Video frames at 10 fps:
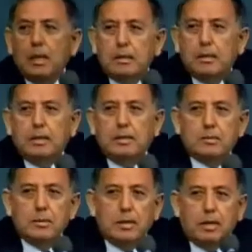I
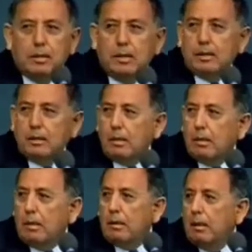disregarded that
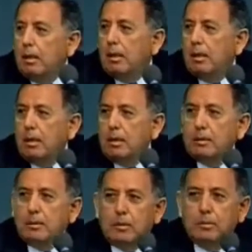call.
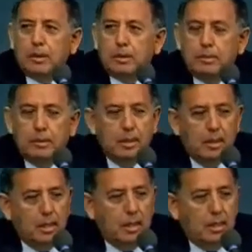Told them
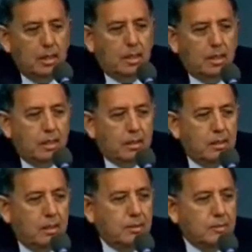to
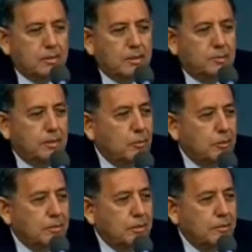call me when something
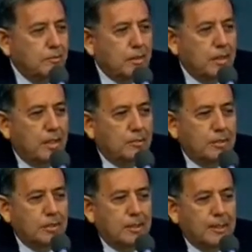more significant
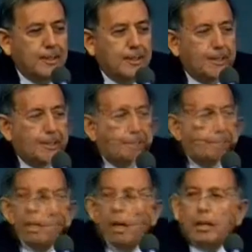happened.
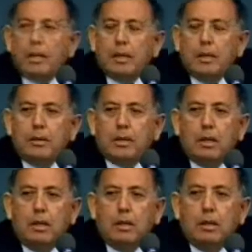I got another
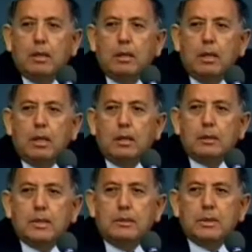call
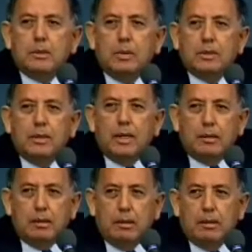subsequent to
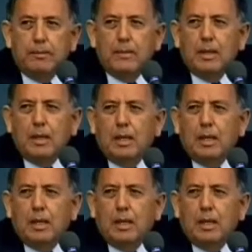that call,